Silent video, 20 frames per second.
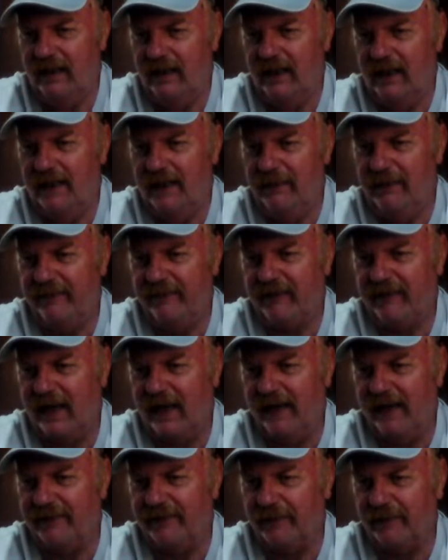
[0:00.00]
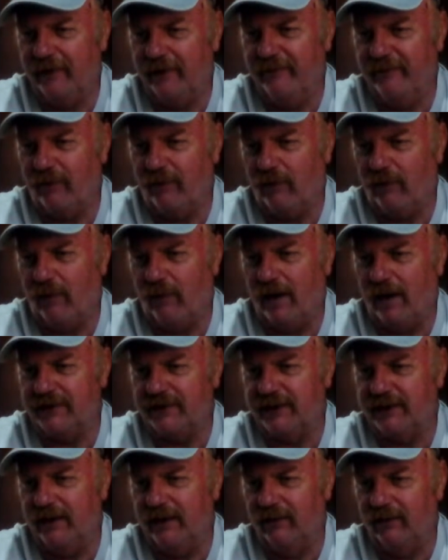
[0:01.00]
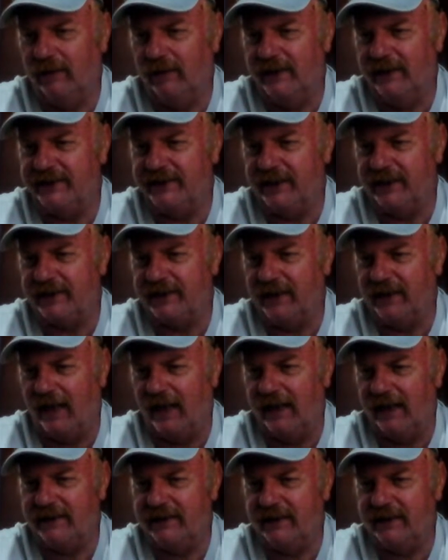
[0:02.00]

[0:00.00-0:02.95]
MFK 34 watching, only 6 likes.